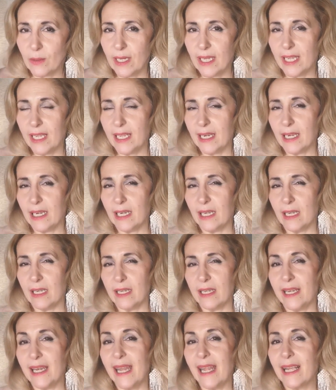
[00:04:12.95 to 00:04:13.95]
We get
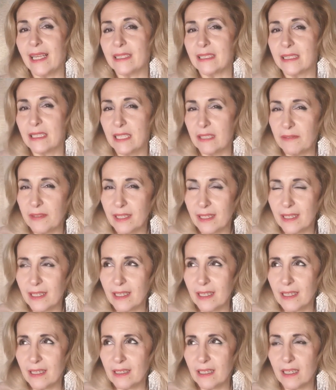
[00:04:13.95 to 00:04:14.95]
a negative
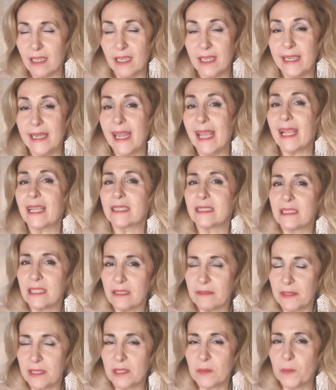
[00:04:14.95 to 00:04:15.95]

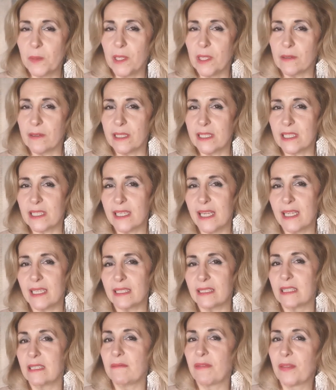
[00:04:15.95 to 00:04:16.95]
experience,
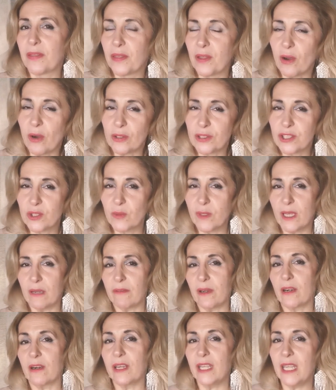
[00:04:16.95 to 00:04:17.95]
negative thoughts. We
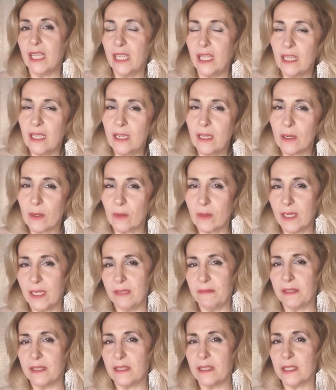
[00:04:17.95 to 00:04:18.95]
have our ego
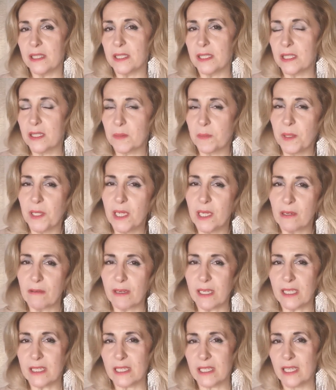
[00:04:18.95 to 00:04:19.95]
living this
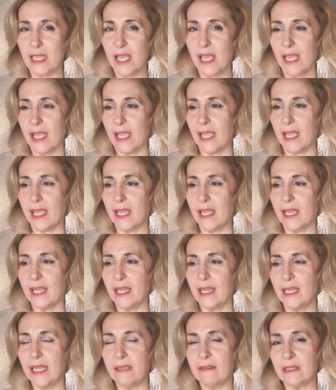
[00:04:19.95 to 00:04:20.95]
experience,
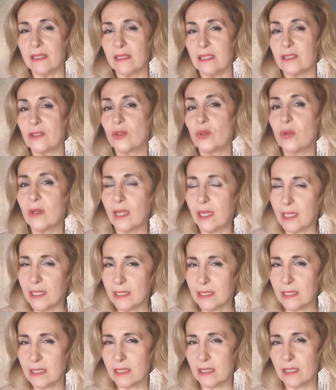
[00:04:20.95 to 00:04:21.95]
living the
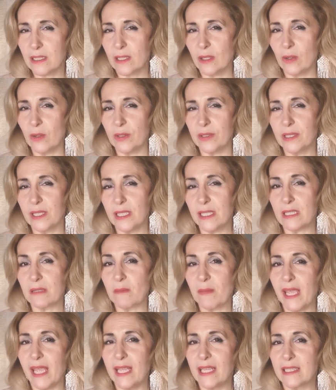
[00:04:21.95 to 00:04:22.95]
dualist. So this
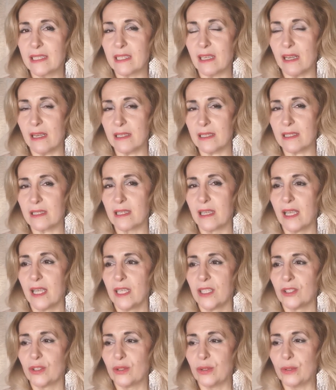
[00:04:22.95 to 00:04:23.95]
makes us
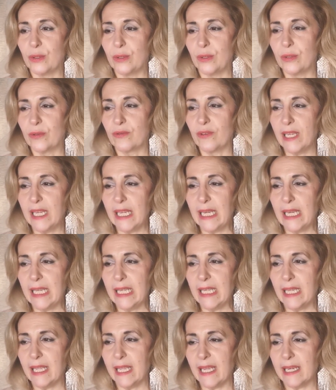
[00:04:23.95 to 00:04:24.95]
to
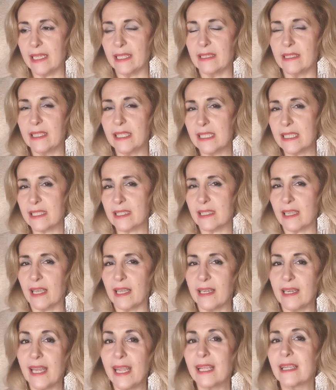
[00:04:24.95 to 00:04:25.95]
really get in this
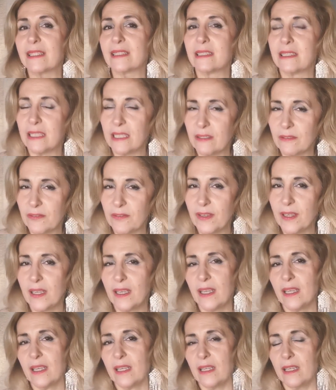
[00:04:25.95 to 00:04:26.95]
negative
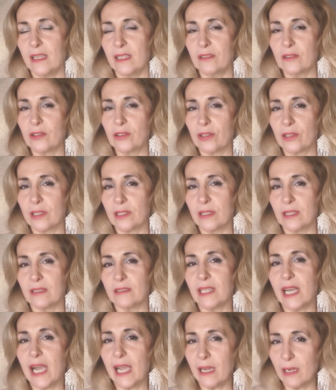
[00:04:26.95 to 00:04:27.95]
internal
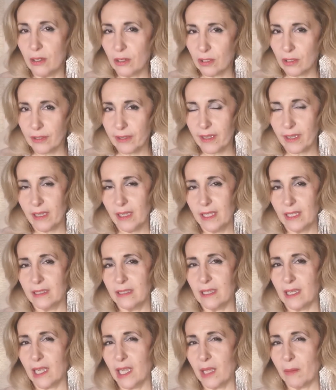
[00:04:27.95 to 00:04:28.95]
dialogue
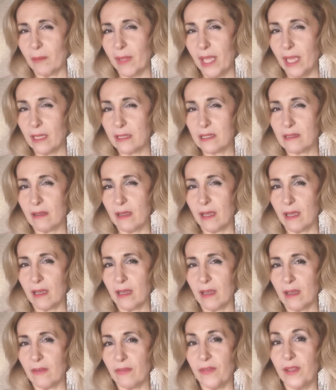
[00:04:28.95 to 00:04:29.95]
that can make us
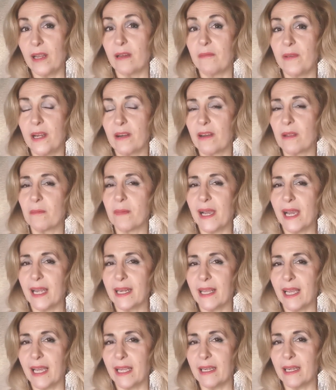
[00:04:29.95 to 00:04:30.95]
feel very
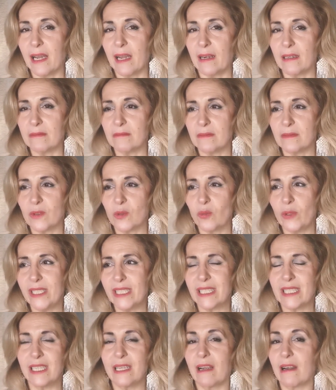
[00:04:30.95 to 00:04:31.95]
bad, and we
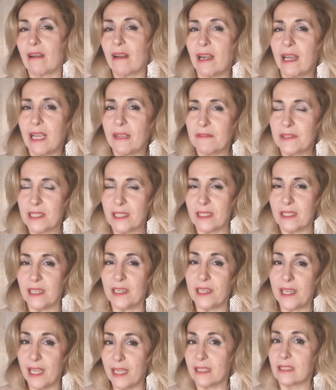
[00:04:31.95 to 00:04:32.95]
see our lives in a
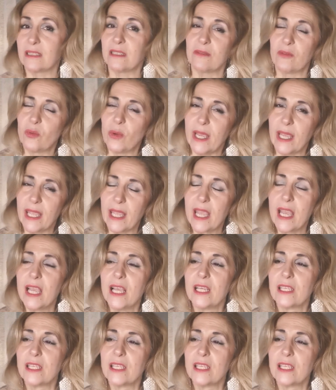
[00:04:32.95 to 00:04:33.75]
negative way.